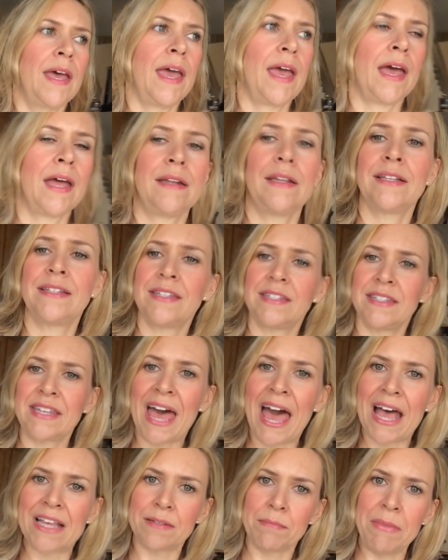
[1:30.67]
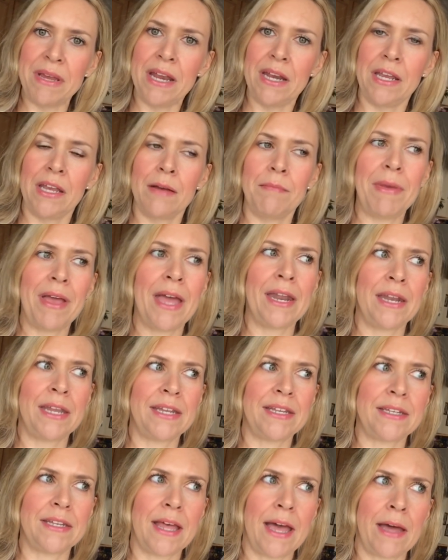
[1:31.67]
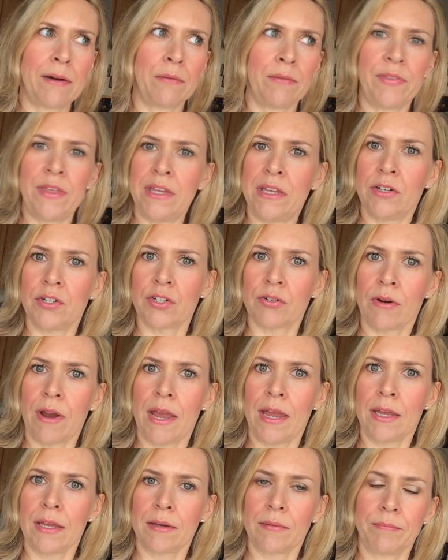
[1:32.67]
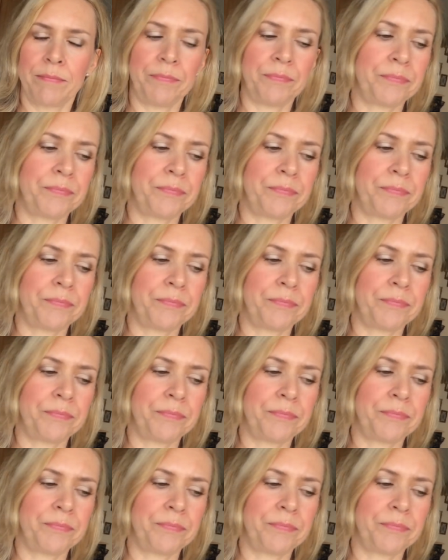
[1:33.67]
and it's a size medium, and I don't think it shrank.